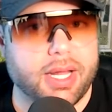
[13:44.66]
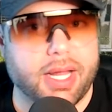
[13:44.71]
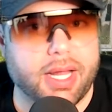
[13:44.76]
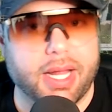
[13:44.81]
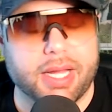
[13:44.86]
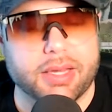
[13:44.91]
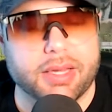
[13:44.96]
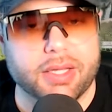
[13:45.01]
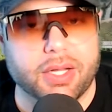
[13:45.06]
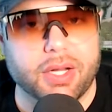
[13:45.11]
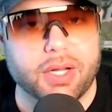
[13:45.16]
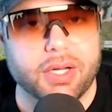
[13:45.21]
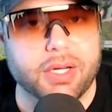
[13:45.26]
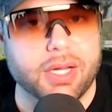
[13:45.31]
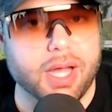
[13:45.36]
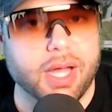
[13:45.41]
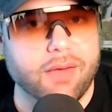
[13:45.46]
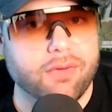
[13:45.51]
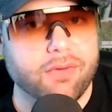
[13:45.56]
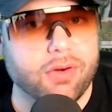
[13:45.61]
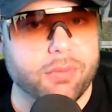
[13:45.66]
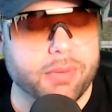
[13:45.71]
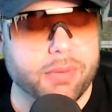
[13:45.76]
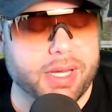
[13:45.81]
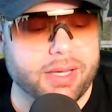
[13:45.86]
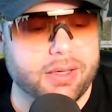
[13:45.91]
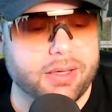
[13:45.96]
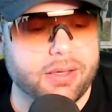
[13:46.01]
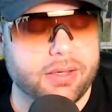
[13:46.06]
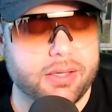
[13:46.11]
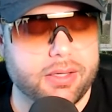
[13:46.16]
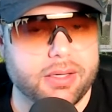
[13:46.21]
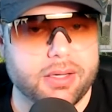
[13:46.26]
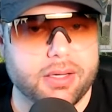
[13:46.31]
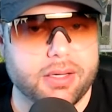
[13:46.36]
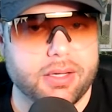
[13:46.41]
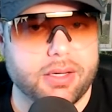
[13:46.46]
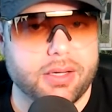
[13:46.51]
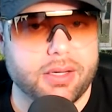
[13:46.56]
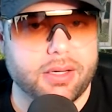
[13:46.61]
and the government
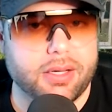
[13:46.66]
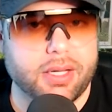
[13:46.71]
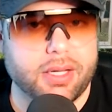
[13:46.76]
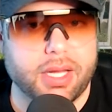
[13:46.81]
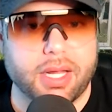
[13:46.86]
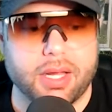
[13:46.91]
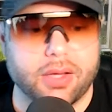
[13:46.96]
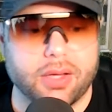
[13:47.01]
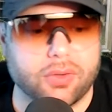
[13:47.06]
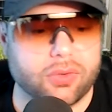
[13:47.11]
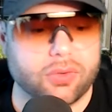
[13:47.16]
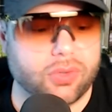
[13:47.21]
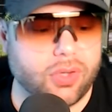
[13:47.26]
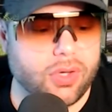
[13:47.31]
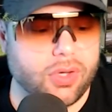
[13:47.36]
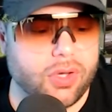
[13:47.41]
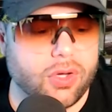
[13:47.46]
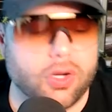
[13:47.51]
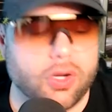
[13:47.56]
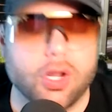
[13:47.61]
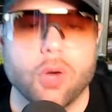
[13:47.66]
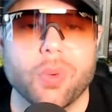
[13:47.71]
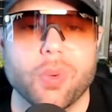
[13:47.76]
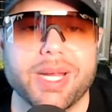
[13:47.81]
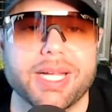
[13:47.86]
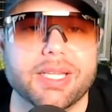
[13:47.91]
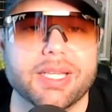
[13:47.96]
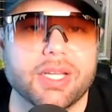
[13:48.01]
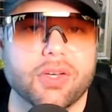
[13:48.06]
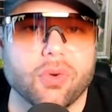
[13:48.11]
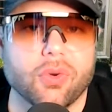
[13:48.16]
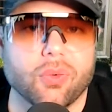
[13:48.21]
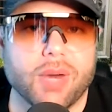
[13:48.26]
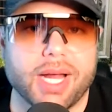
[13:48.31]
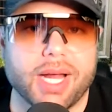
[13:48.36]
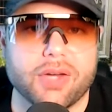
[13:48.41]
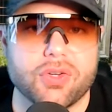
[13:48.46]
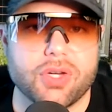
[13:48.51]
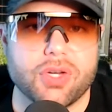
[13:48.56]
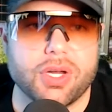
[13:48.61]
is going in the
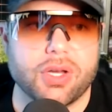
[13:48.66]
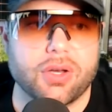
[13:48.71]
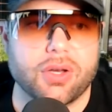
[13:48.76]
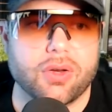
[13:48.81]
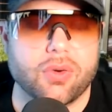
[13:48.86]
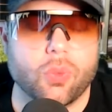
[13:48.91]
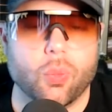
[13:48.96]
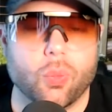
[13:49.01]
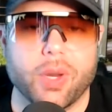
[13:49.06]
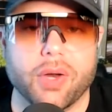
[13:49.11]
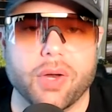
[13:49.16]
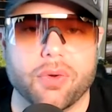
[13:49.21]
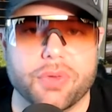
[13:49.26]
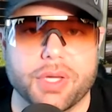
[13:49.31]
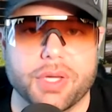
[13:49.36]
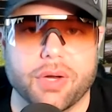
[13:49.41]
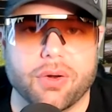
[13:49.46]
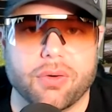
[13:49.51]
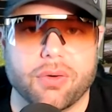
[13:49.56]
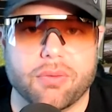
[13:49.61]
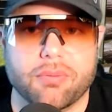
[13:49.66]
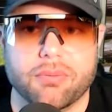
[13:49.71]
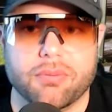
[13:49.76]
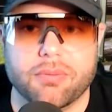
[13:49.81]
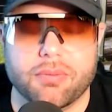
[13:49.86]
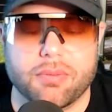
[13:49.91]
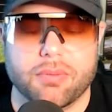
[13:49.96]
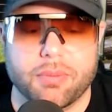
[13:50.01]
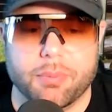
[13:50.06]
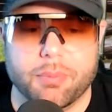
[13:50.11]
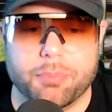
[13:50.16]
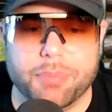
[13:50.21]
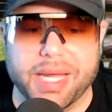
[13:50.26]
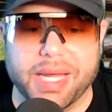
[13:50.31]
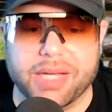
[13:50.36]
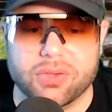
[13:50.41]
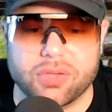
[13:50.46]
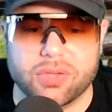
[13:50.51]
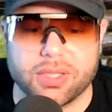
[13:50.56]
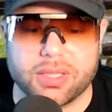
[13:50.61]
direction where they're
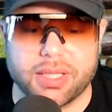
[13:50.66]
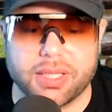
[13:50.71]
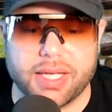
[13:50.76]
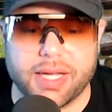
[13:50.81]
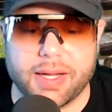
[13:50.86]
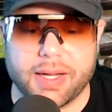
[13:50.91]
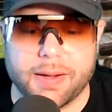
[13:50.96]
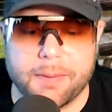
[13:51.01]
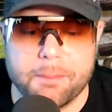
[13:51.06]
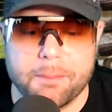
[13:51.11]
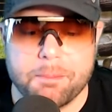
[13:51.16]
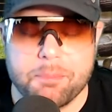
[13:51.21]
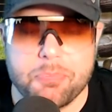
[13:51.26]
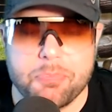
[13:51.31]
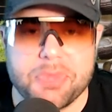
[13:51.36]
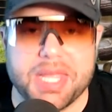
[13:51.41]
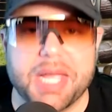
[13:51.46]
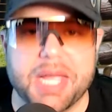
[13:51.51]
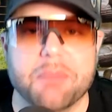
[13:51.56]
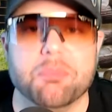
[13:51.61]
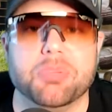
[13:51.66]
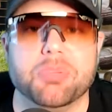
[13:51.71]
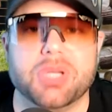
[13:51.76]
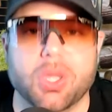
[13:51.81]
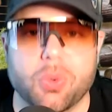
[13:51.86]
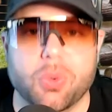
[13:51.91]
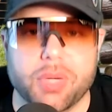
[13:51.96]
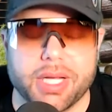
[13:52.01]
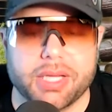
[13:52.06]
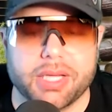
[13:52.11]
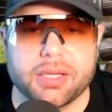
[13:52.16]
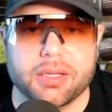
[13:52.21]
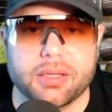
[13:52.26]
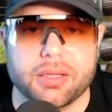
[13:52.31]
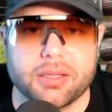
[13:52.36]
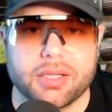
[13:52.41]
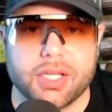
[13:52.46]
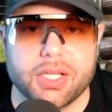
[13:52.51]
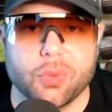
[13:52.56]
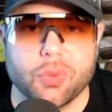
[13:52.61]
basically imploding
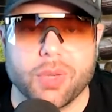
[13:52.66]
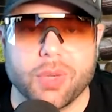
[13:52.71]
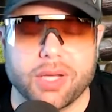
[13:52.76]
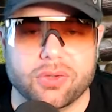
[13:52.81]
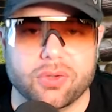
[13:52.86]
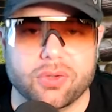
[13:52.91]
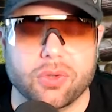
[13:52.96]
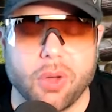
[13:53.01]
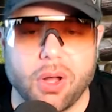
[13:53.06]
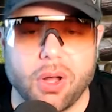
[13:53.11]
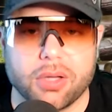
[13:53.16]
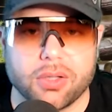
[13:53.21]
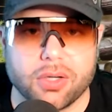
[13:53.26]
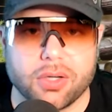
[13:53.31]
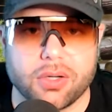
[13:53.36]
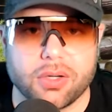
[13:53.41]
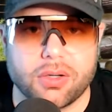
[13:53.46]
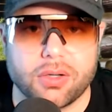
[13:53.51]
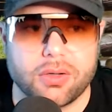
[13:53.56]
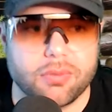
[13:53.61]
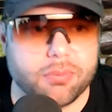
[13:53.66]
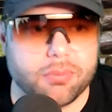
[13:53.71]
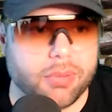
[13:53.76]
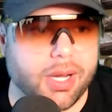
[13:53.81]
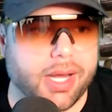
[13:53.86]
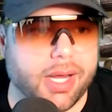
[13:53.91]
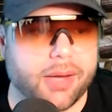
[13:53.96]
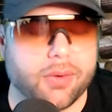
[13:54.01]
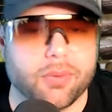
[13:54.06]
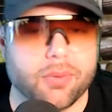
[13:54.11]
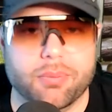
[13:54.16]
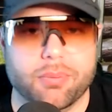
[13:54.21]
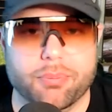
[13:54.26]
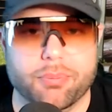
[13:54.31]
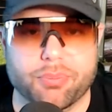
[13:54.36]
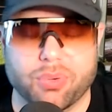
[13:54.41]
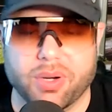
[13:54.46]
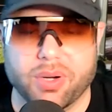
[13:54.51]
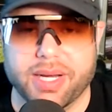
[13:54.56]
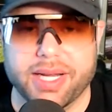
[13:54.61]
the US dollar by
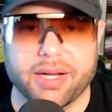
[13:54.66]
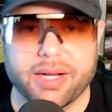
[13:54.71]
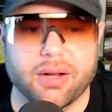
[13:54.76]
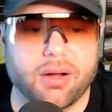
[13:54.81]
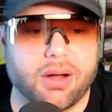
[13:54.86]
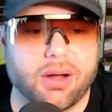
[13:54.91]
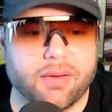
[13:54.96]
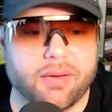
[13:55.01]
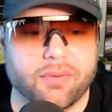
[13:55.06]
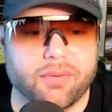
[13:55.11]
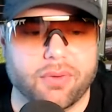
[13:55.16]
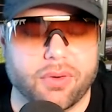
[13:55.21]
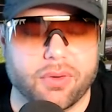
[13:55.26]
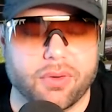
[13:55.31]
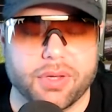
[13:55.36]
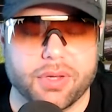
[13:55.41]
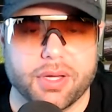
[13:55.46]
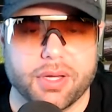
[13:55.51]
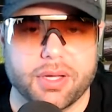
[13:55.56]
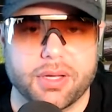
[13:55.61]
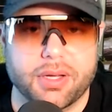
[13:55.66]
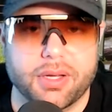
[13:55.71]
printing off all the